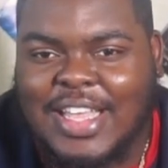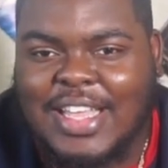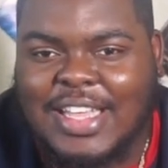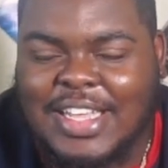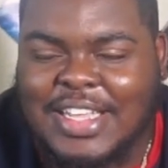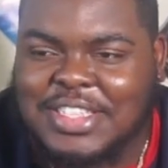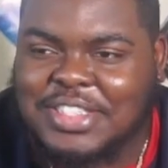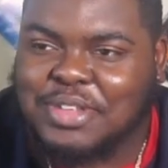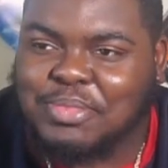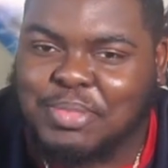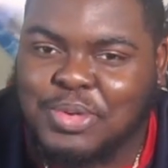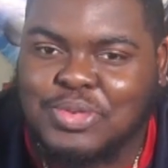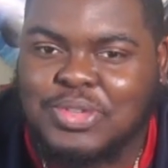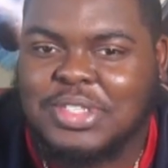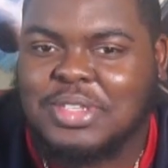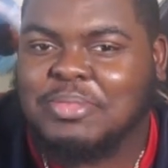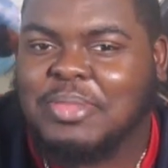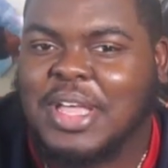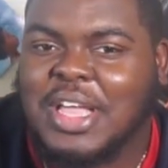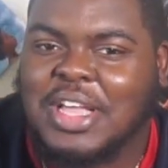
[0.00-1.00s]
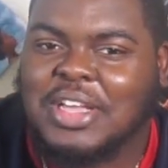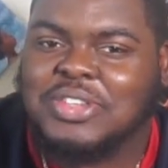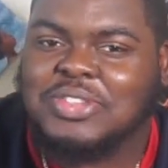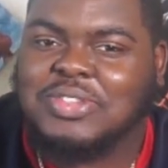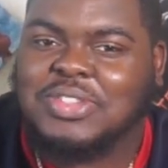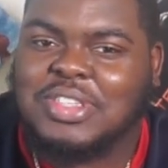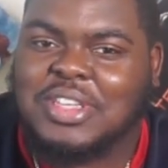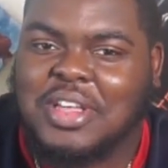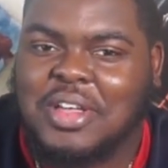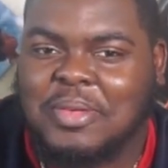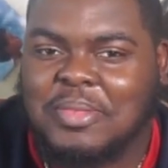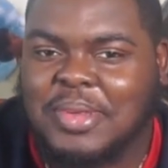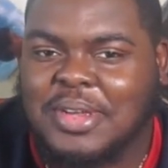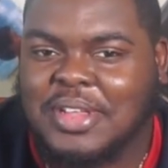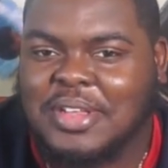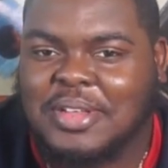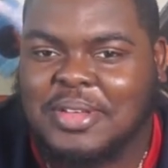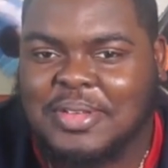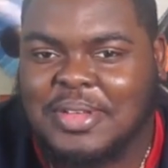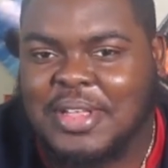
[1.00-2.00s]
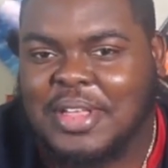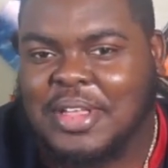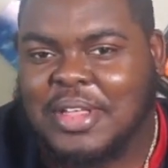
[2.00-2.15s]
Cause the Boosie Bash was coming up.